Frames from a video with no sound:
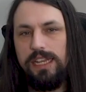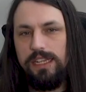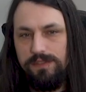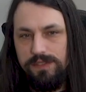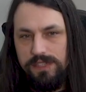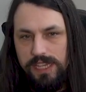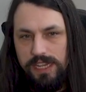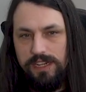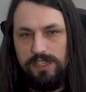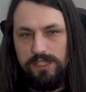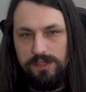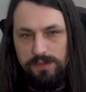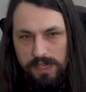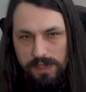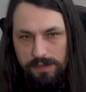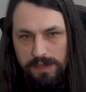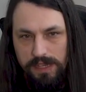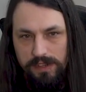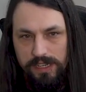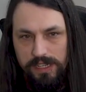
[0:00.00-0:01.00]
of scares me
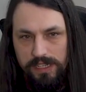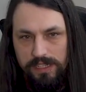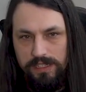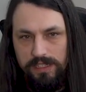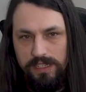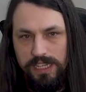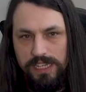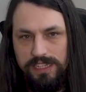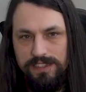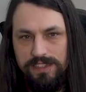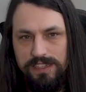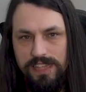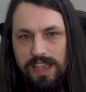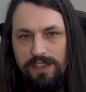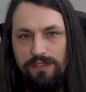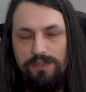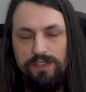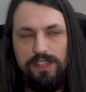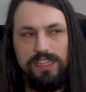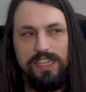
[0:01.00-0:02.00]
about it. Is I
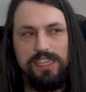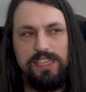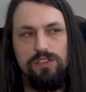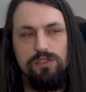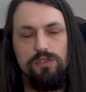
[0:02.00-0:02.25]
feel like